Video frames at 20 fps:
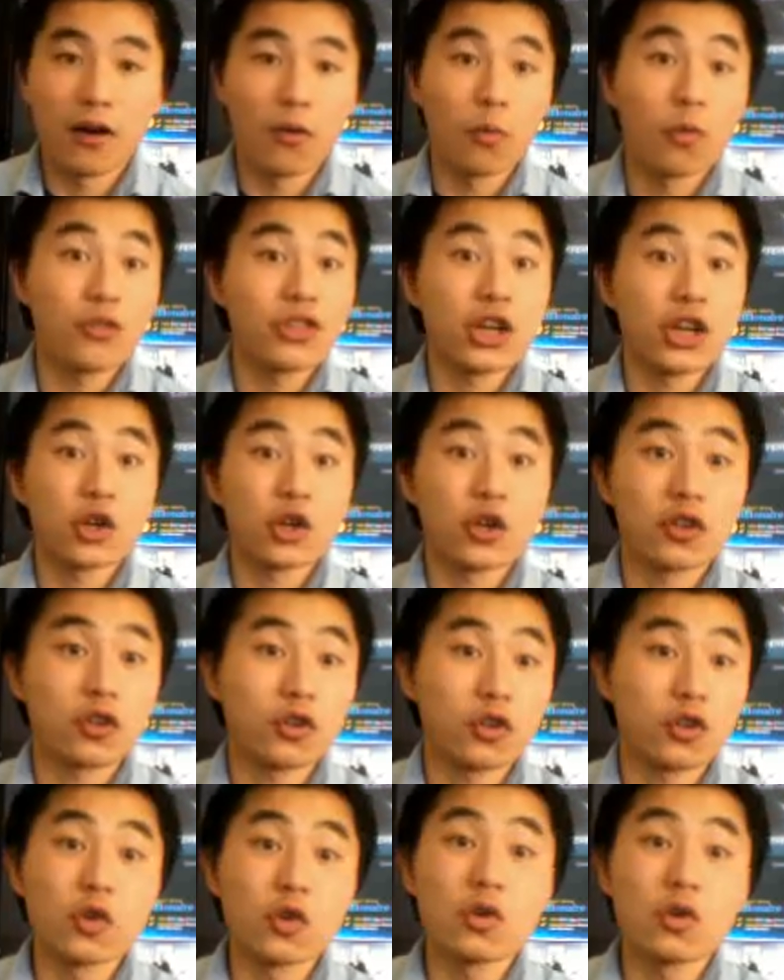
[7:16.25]
with their
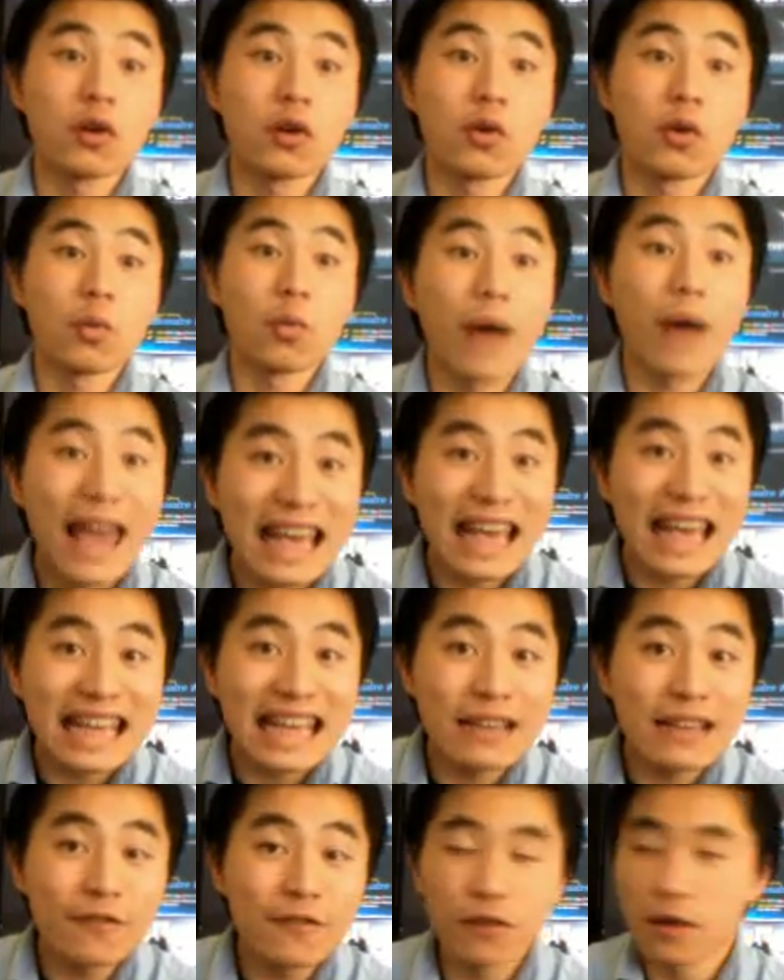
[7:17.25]
Google
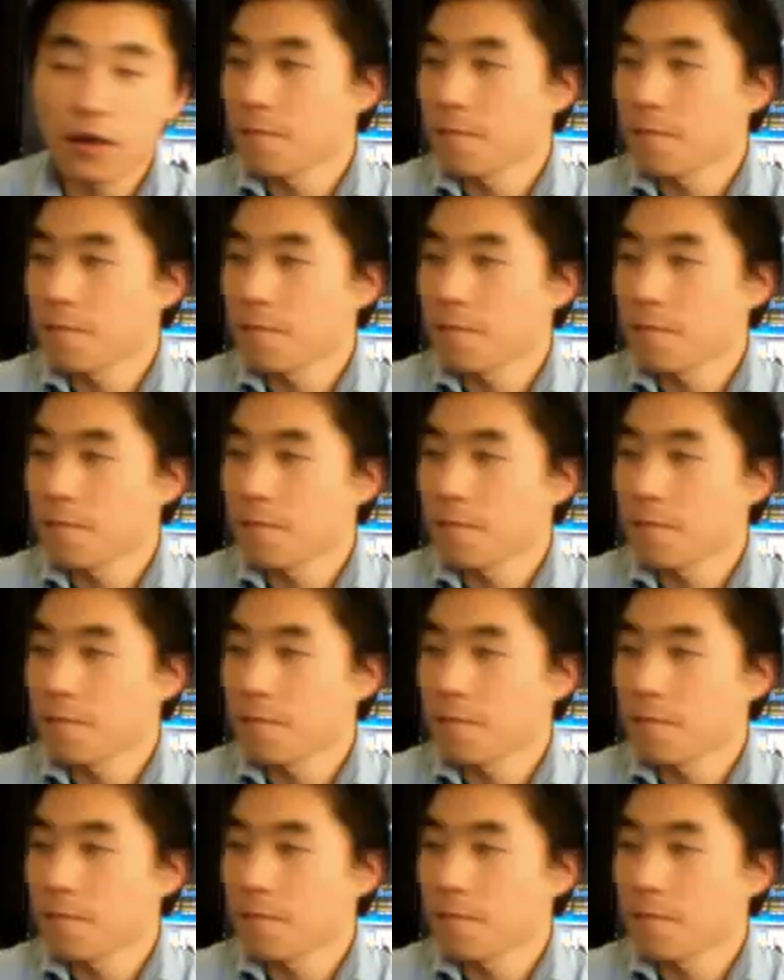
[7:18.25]
Wave.